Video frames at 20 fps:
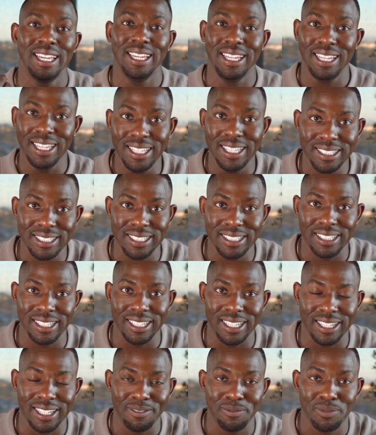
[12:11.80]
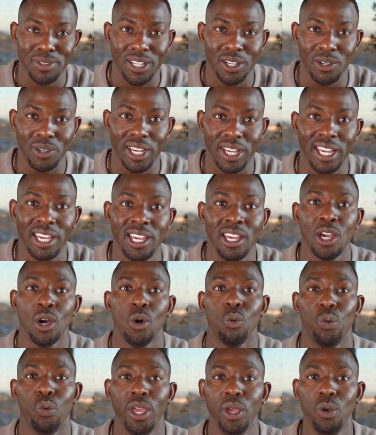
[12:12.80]
easily, Okay.
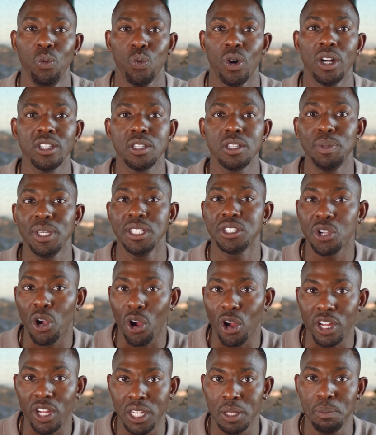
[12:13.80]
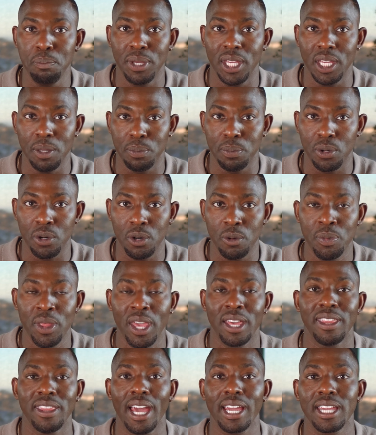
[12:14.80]
We want to be targeting people
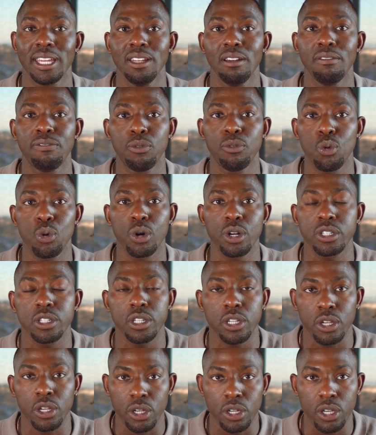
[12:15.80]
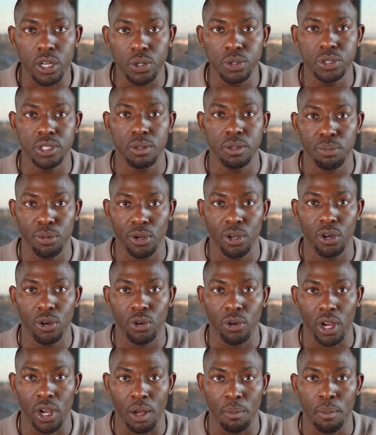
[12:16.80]
that can afford your coaching
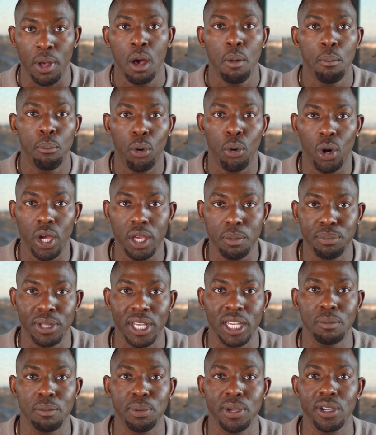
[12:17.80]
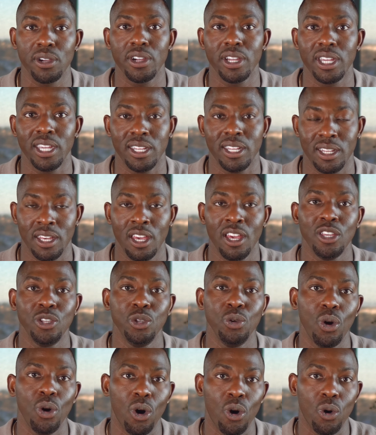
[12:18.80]
program. Point blank, period.
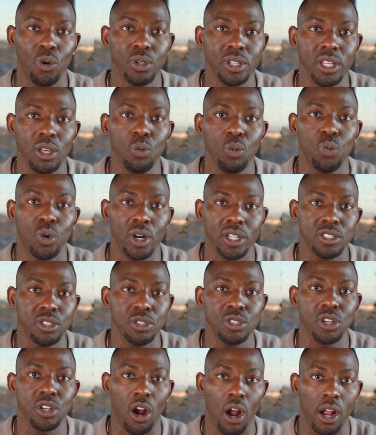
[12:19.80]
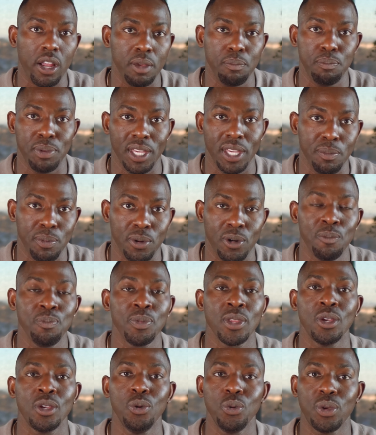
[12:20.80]
You only want to target people
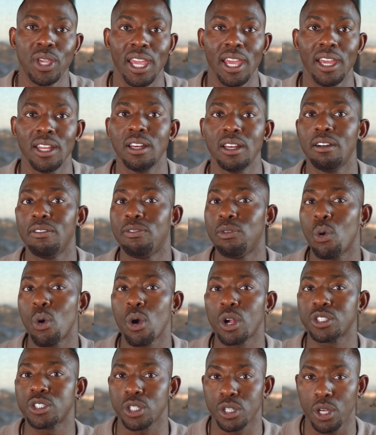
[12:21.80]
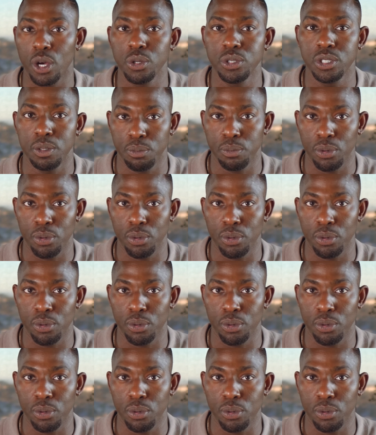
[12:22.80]
who can afford your coaching